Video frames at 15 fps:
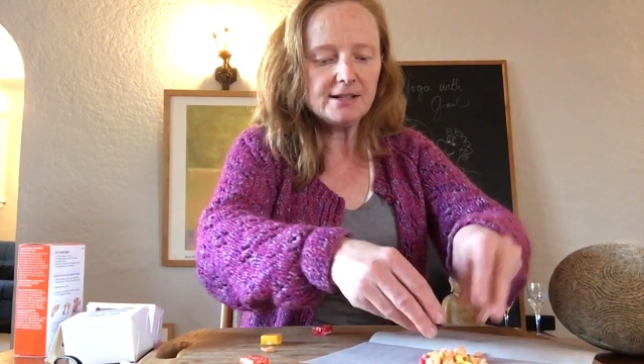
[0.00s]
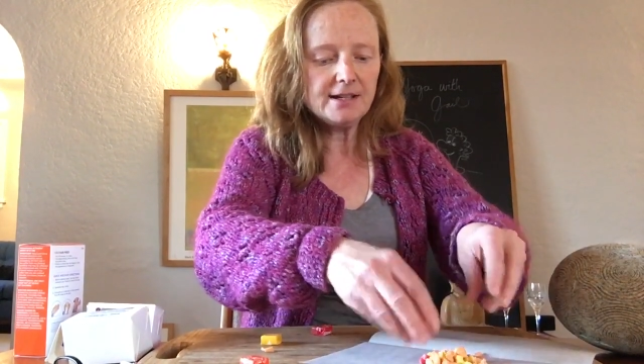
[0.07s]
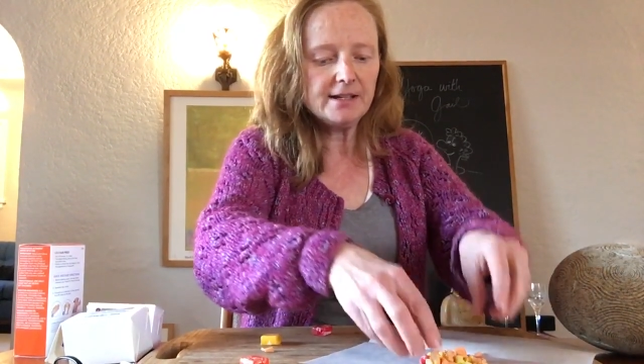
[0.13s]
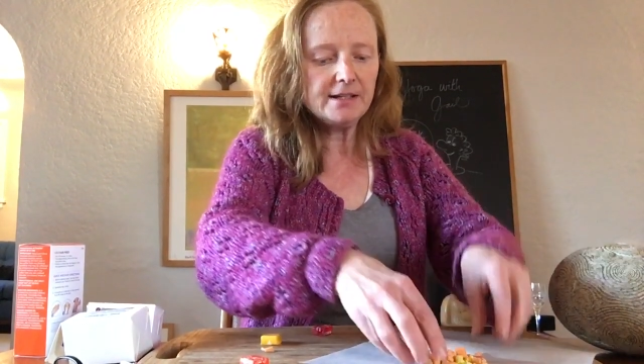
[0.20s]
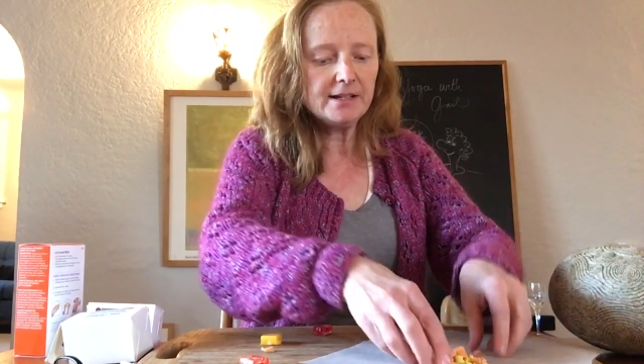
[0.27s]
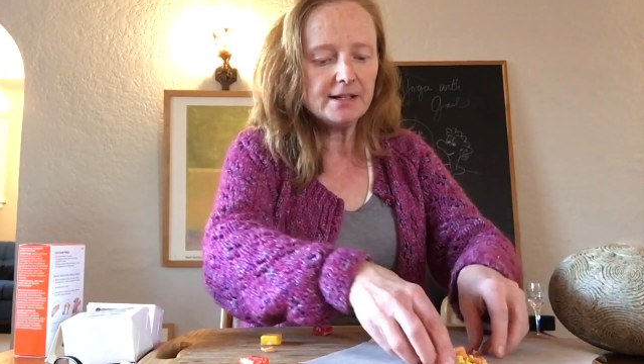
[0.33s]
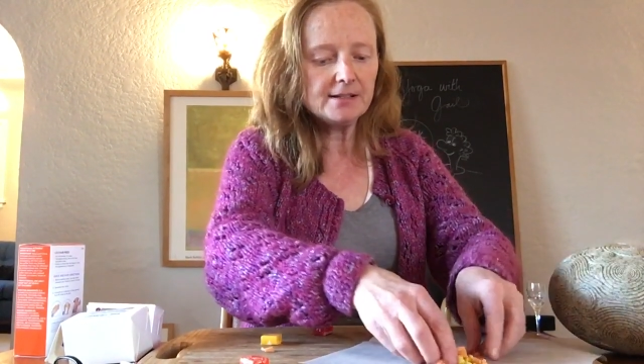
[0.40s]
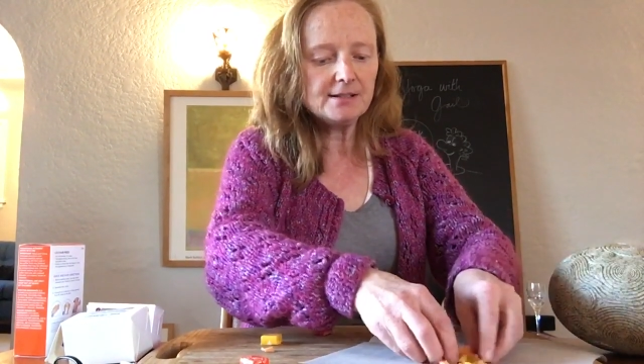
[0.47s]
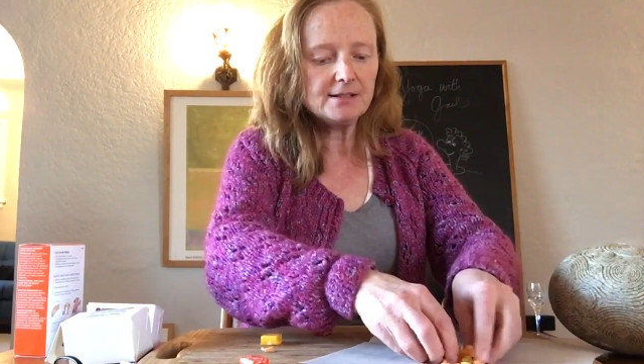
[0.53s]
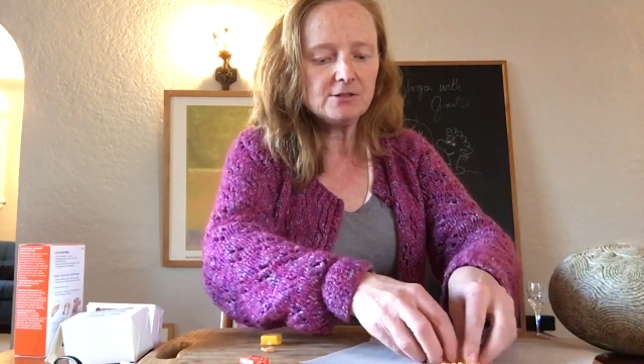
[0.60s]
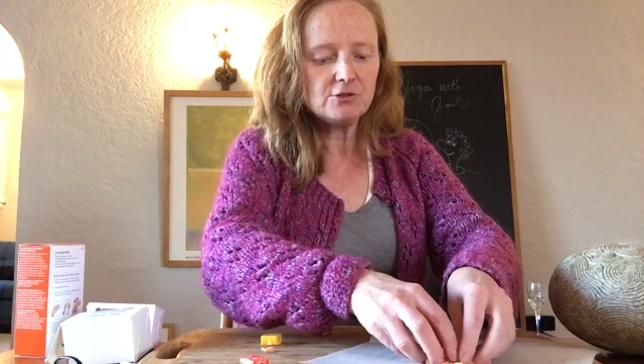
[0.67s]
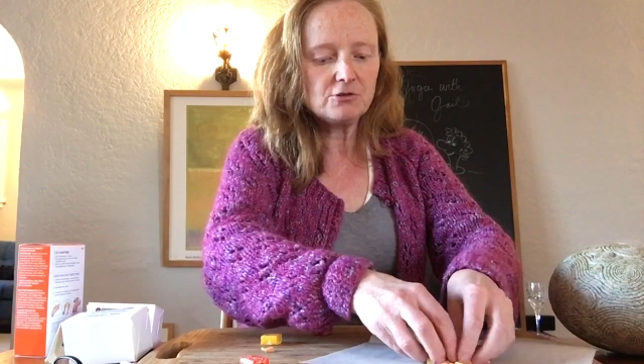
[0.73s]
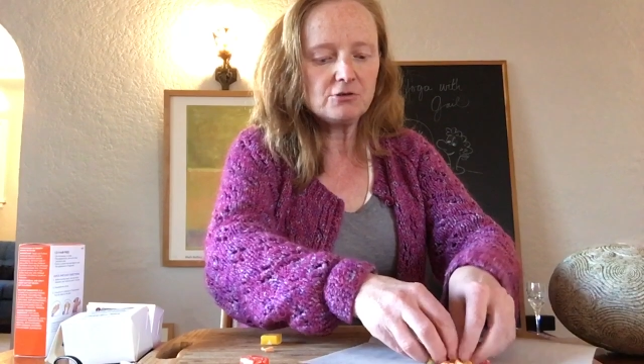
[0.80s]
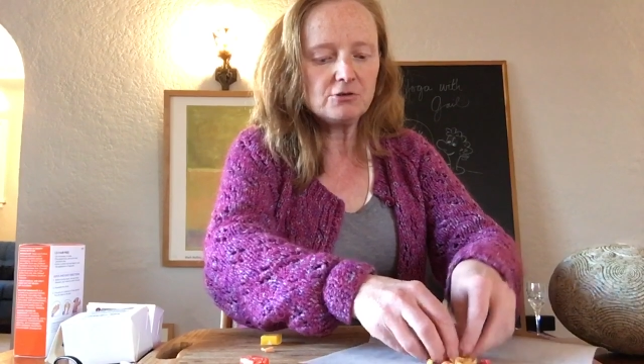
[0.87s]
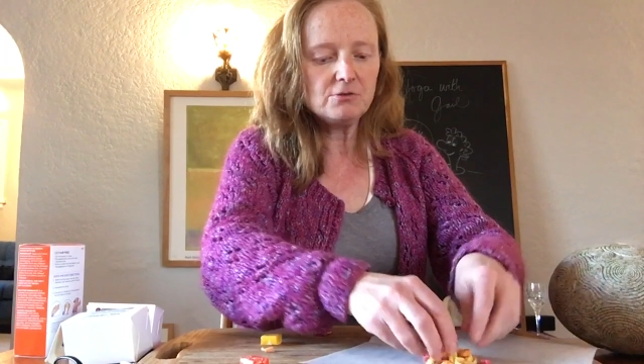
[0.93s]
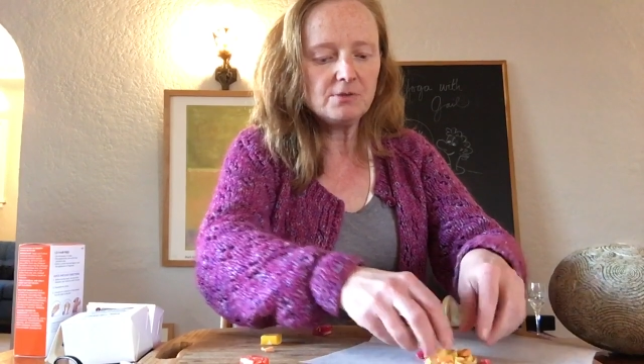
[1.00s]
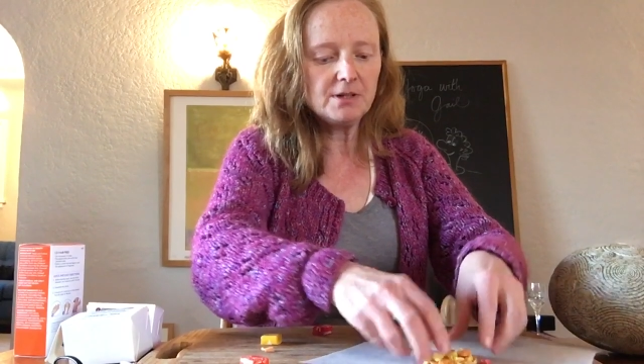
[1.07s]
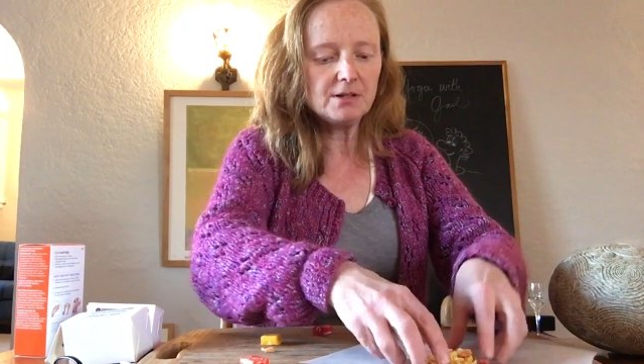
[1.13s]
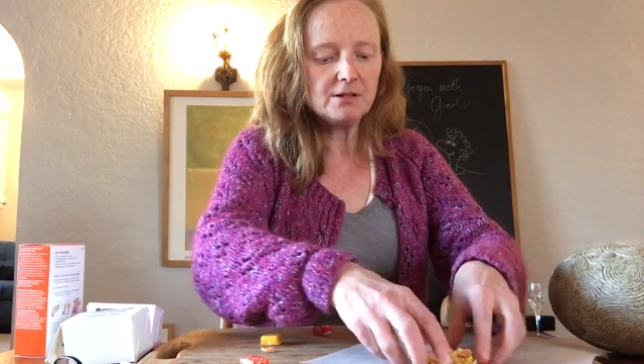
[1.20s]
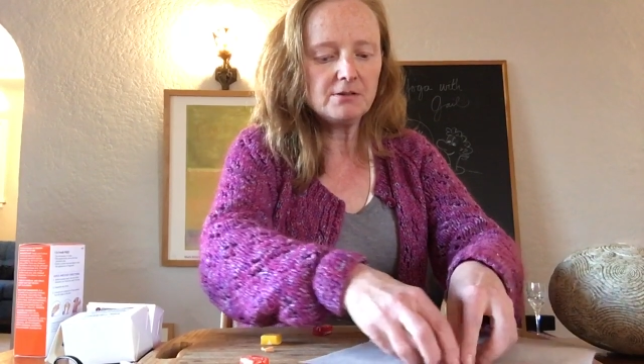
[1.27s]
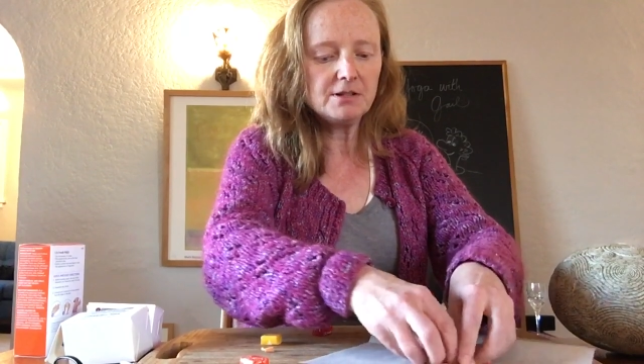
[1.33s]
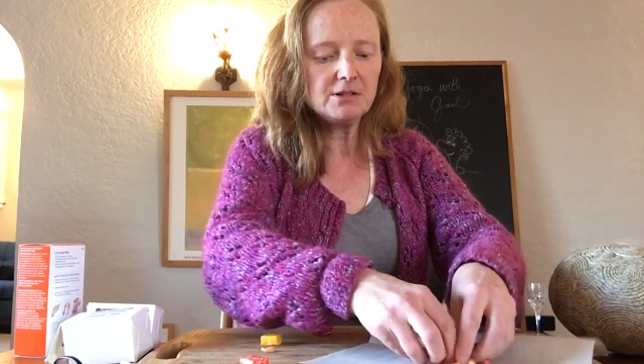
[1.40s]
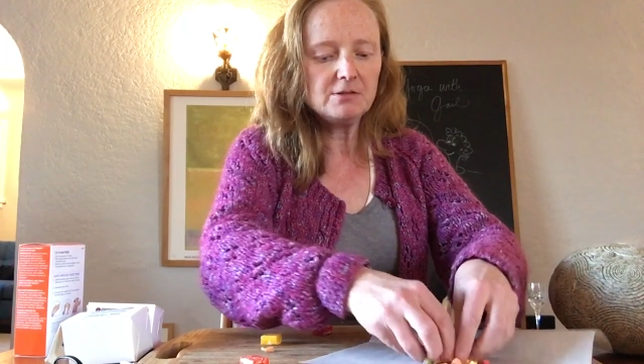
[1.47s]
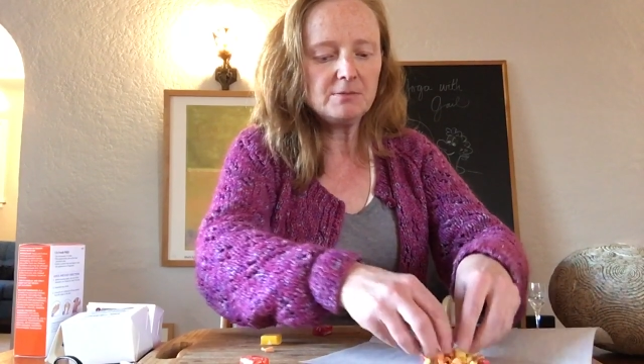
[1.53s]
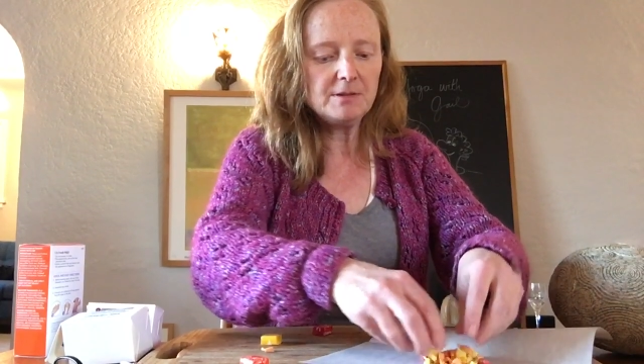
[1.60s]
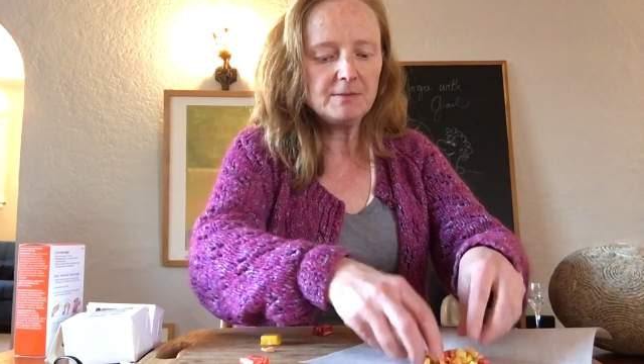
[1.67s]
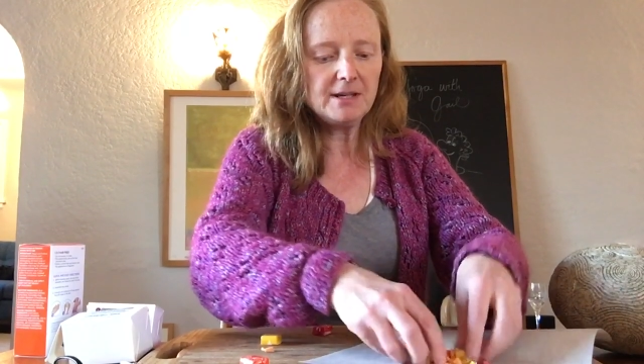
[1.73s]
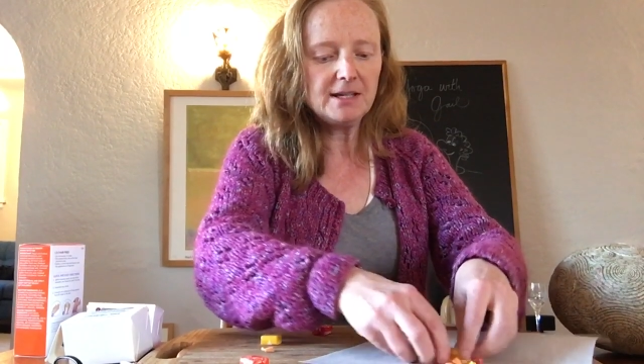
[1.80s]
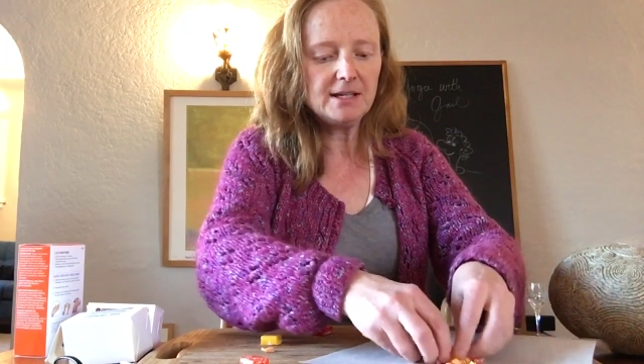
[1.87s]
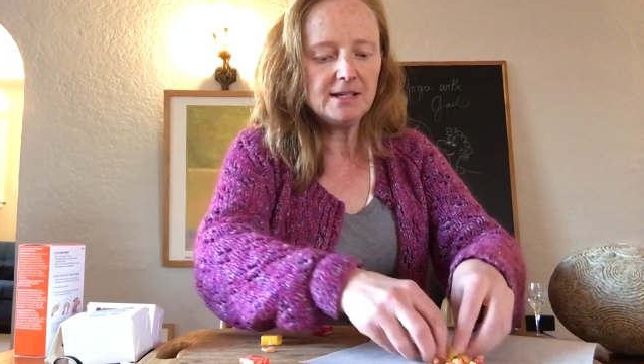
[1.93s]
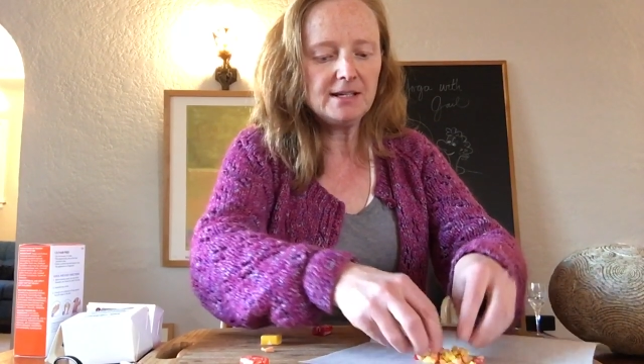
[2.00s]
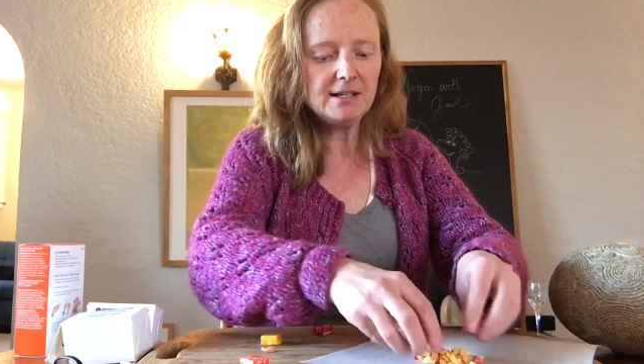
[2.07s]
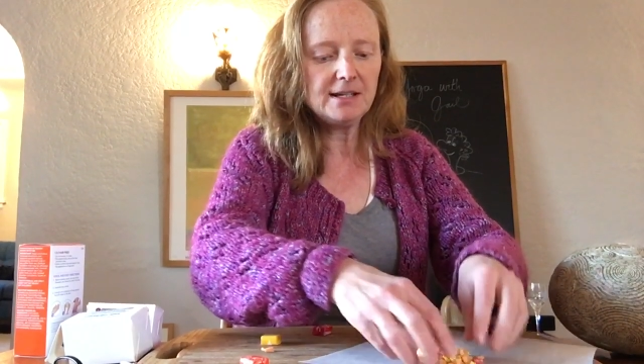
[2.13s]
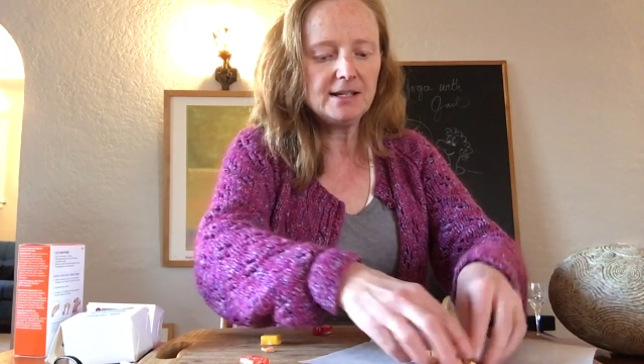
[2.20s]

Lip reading: and yes, it's true, we are going to be making